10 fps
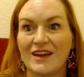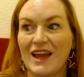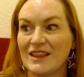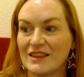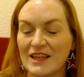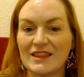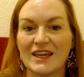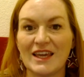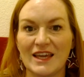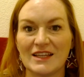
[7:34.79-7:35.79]
and let the
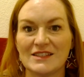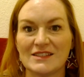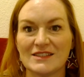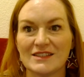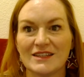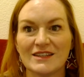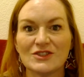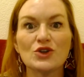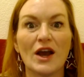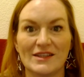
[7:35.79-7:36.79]
kids
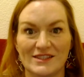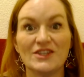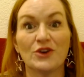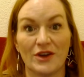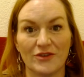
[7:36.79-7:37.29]
try steering